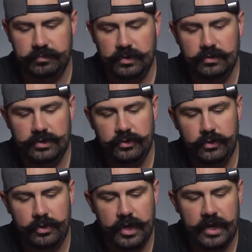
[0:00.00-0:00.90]

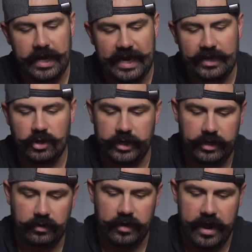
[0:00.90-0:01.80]
Bluetooth inner
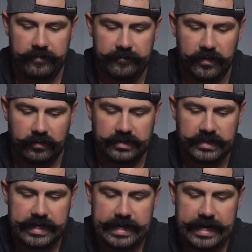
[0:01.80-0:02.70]
ear headphones.